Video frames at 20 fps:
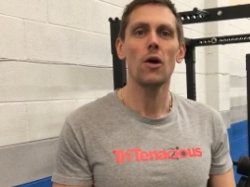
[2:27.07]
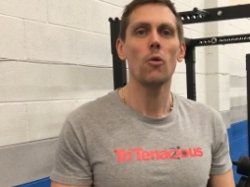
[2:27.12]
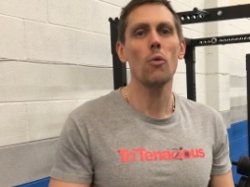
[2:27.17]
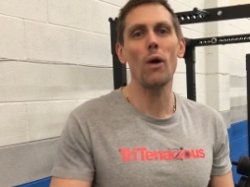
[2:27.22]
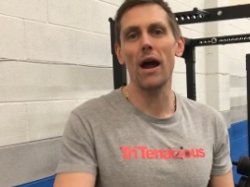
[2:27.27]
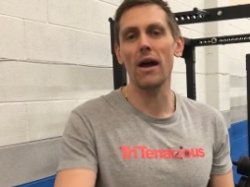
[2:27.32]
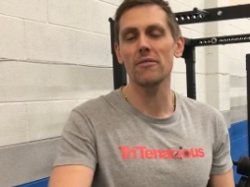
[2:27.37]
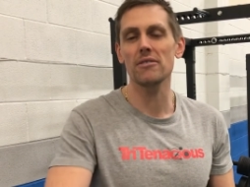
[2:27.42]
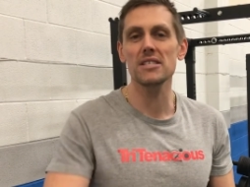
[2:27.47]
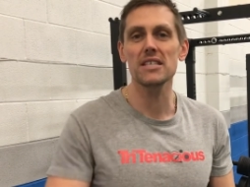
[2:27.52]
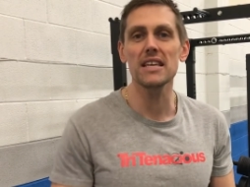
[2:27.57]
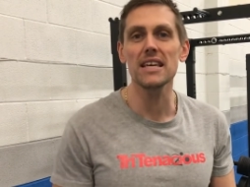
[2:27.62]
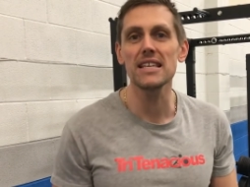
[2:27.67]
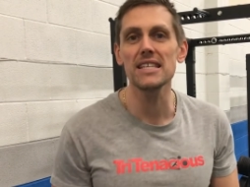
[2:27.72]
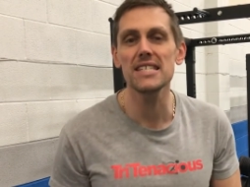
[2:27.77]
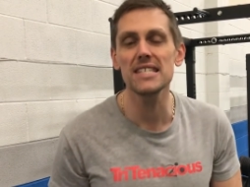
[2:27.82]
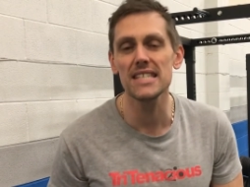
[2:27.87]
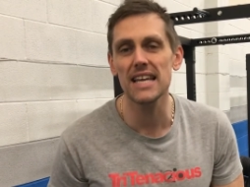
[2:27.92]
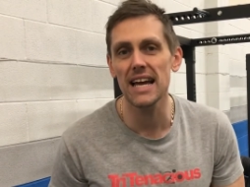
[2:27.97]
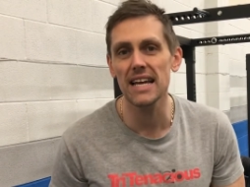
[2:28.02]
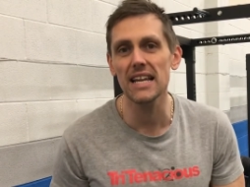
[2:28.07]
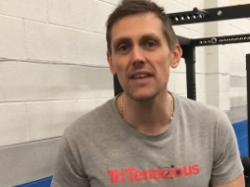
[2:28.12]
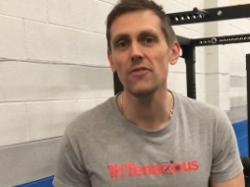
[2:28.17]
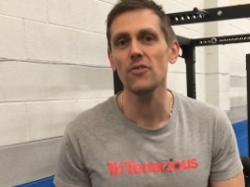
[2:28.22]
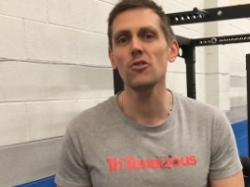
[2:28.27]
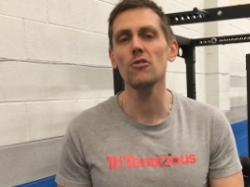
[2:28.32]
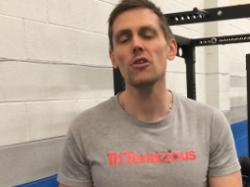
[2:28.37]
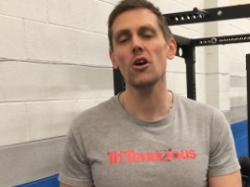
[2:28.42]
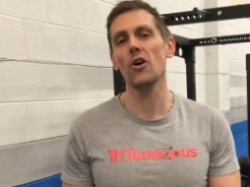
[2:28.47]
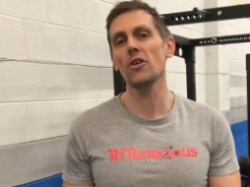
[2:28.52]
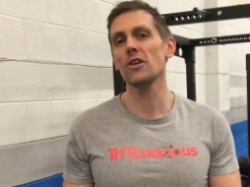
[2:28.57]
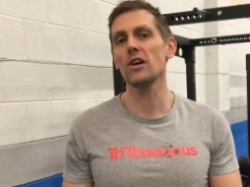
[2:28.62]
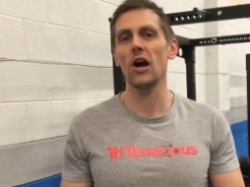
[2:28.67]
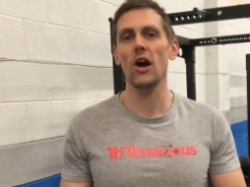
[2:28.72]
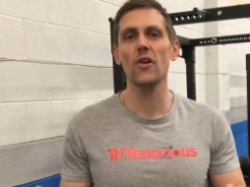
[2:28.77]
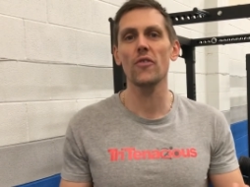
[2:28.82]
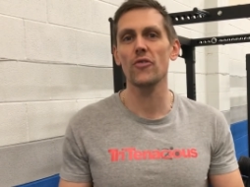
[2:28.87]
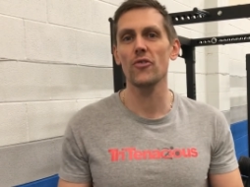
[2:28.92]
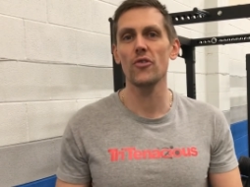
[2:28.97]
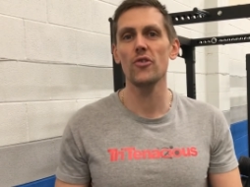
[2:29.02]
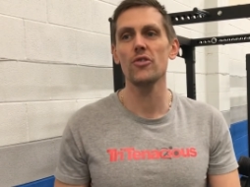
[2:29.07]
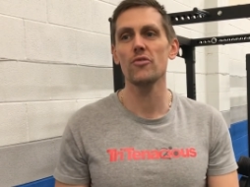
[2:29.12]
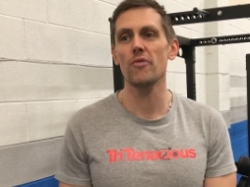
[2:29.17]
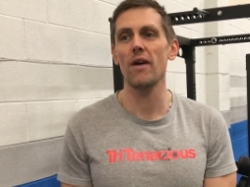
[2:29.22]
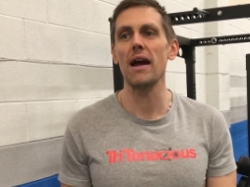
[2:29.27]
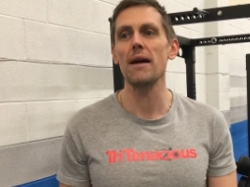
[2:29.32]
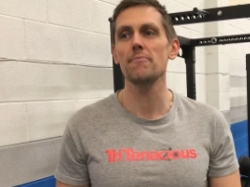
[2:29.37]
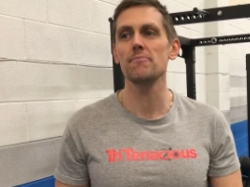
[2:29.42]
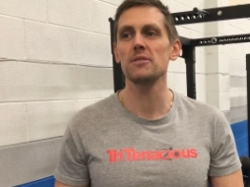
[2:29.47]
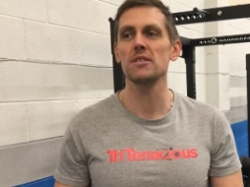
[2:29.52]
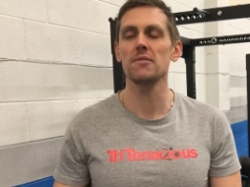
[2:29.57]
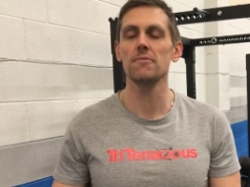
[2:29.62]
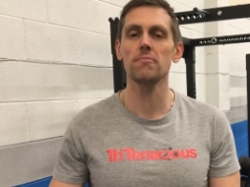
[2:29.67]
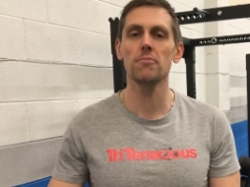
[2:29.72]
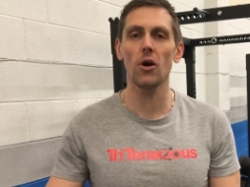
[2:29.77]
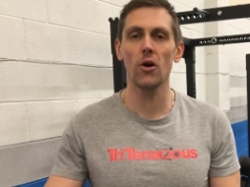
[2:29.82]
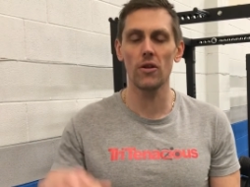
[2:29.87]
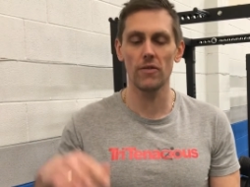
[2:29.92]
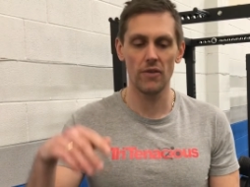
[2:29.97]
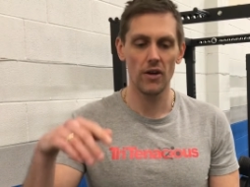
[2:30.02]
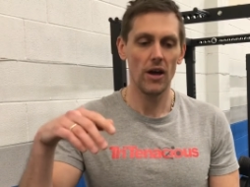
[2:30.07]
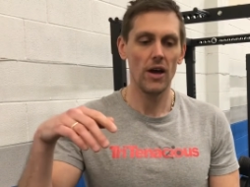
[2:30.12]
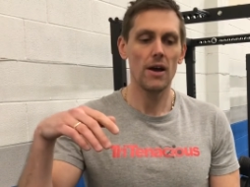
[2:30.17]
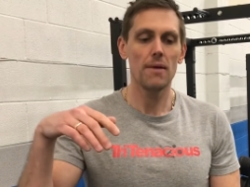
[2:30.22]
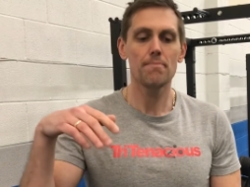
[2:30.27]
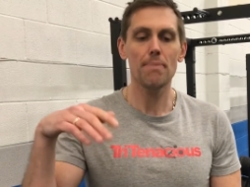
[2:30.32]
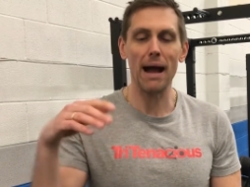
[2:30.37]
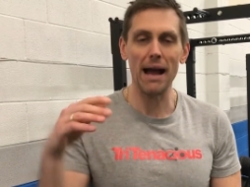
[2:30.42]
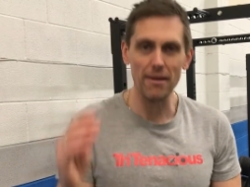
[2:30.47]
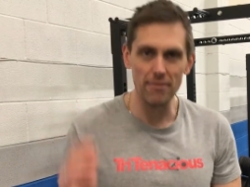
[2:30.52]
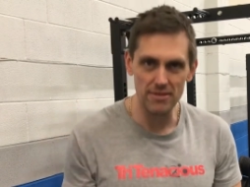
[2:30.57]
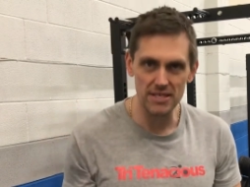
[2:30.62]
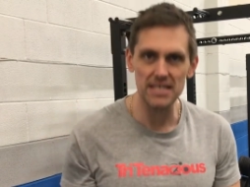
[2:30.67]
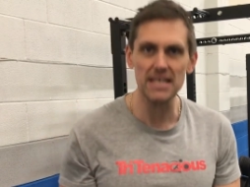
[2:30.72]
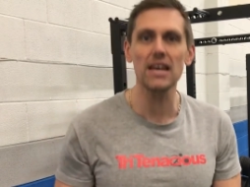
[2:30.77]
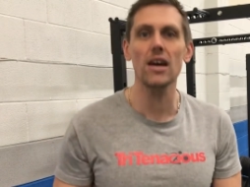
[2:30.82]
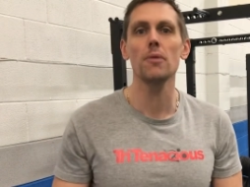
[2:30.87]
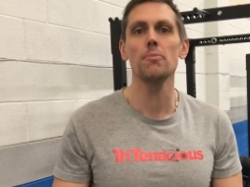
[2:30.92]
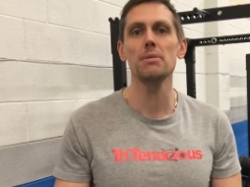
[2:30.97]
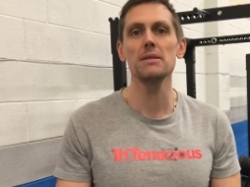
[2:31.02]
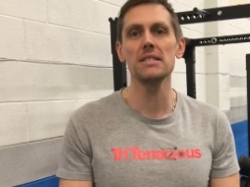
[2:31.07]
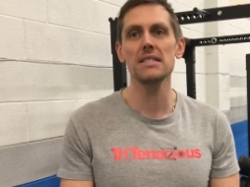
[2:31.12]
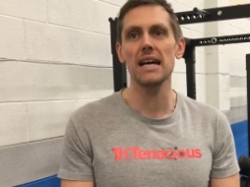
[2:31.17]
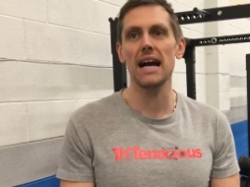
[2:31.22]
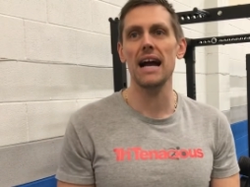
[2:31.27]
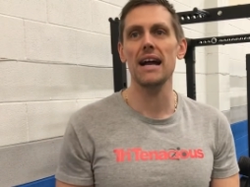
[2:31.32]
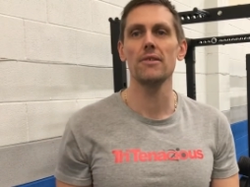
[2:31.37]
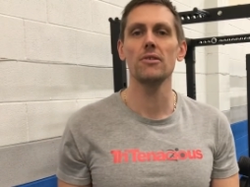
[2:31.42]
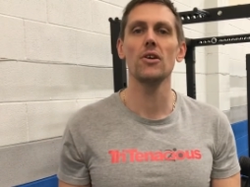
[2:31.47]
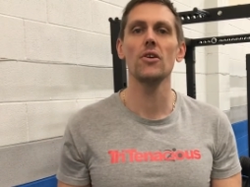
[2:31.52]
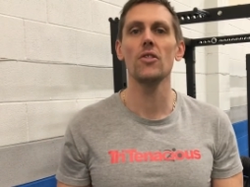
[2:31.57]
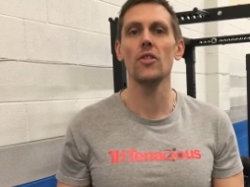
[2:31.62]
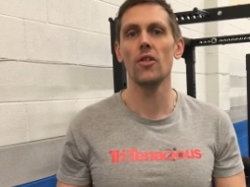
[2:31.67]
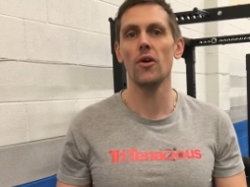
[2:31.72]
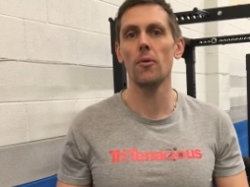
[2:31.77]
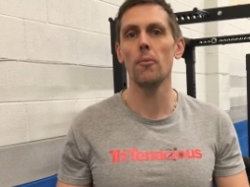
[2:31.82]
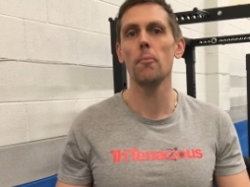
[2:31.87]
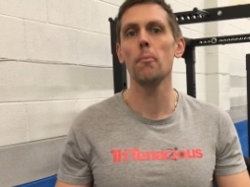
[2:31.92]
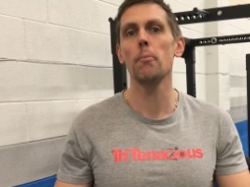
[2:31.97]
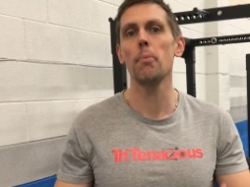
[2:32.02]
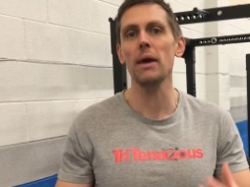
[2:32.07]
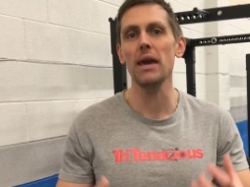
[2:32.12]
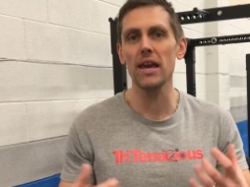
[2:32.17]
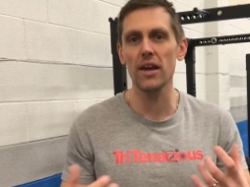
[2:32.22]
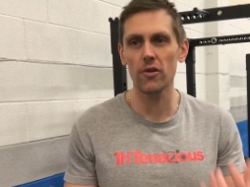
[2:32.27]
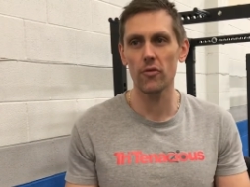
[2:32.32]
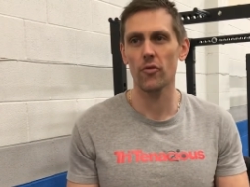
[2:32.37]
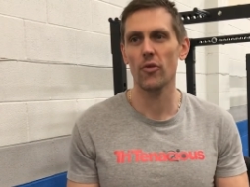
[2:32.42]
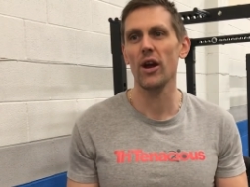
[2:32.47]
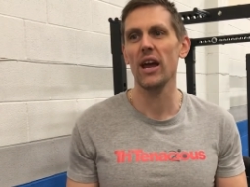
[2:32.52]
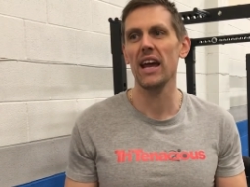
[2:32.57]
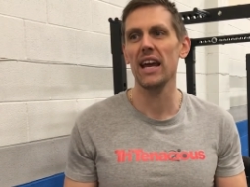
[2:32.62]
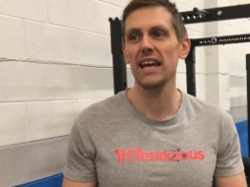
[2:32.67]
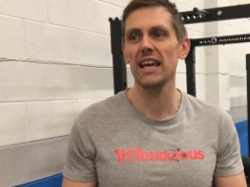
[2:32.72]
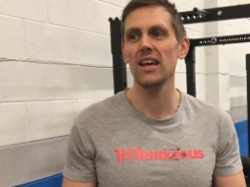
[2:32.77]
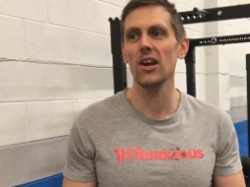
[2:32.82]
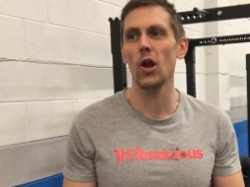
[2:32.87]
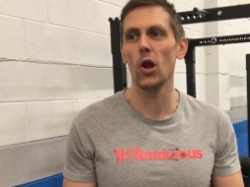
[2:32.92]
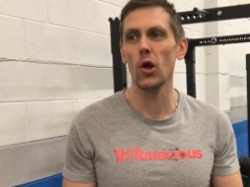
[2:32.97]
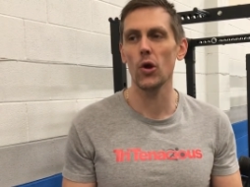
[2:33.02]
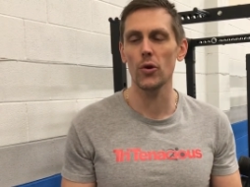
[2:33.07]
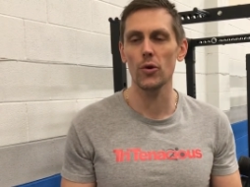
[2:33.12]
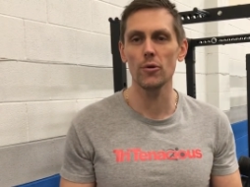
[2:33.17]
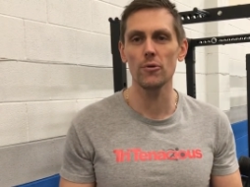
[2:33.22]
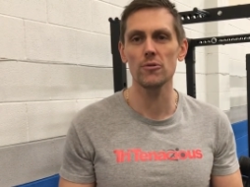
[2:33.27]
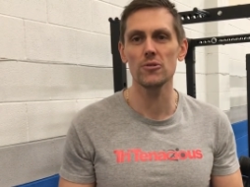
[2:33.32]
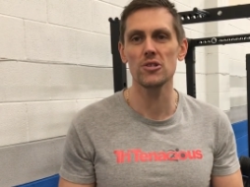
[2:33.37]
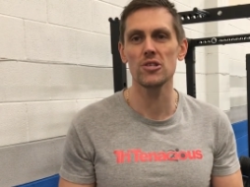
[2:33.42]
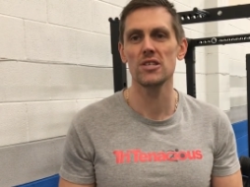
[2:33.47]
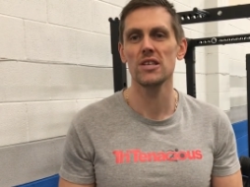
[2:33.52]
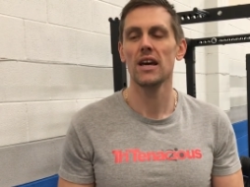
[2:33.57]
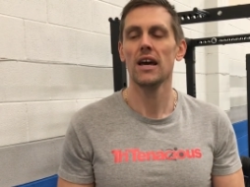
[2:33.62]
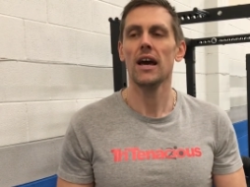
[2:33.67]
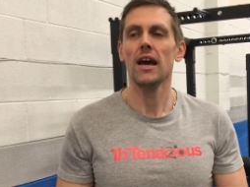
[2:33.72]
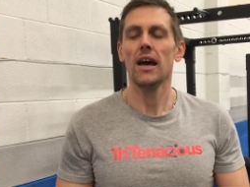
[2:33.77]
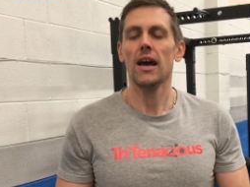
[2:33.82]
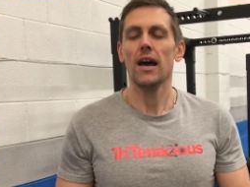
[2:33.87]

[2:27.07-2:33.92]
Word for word: Whereas instead, if you kind of go through the reps and kind of bouncing up and down at them, being really loose,